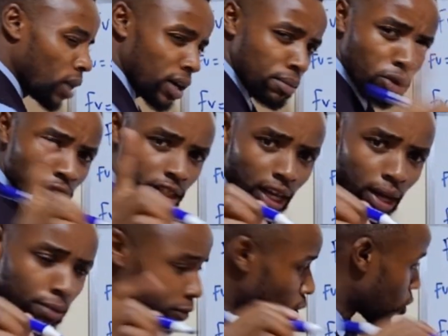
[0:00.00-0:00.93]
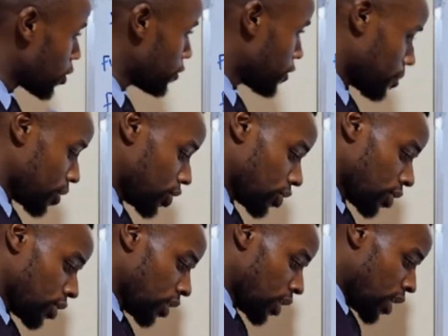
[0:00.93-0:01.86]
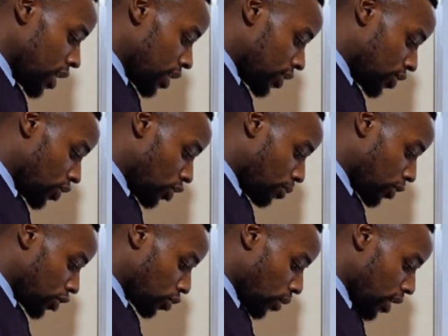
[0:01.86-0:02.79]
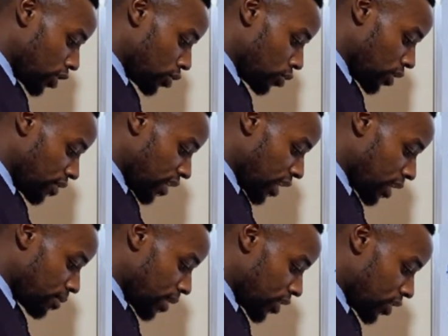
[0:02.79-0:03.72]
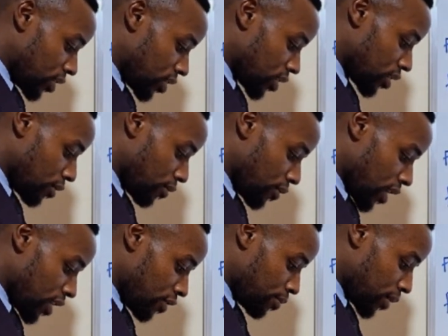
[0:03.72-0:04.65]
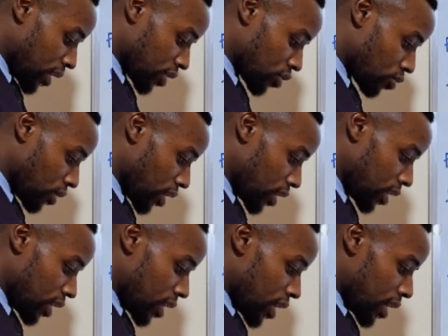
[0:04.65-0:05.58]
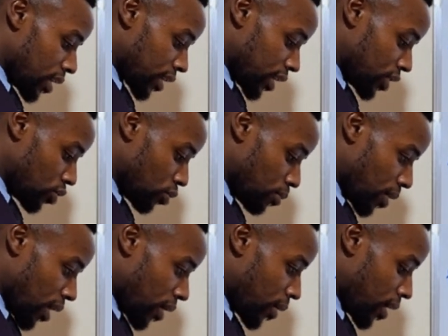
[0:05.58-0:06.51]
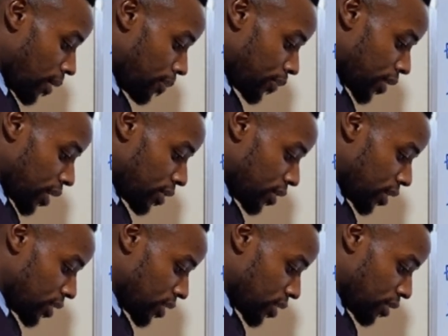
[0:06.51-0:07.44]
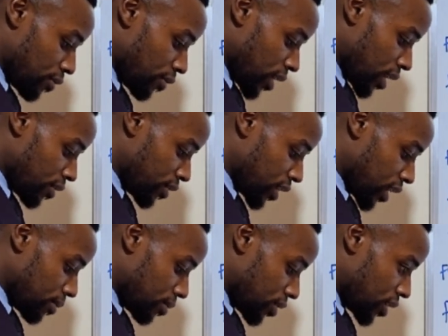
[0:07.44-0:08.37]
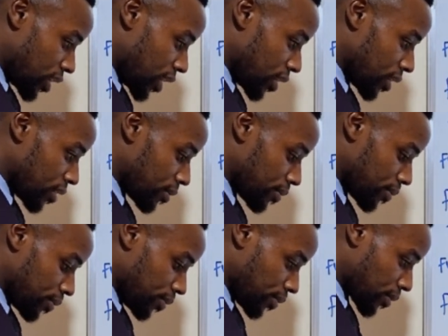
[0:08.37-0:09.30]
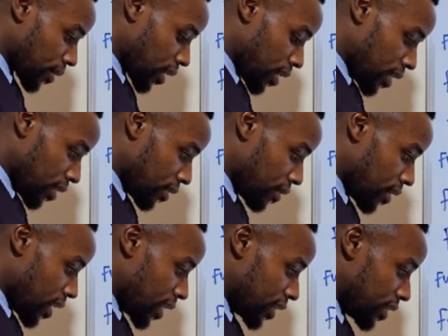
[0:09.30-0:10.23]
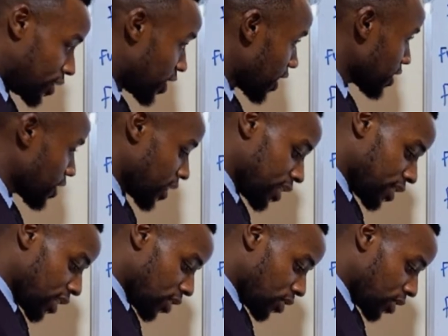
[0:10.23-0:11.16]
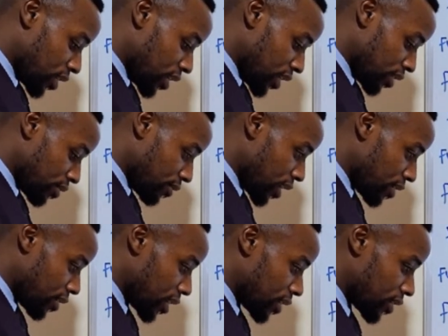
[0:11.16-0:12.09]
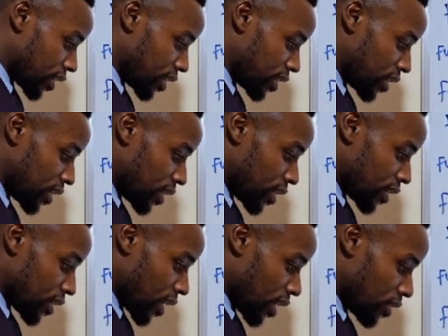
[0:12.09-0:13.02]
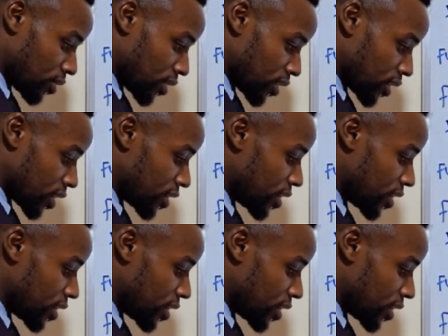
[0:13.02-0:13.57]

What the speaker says: One more time for confirmation. 0.12 divided by 365 plus 1 raised to power 365 times 10. All right, just like the old days, 500,000.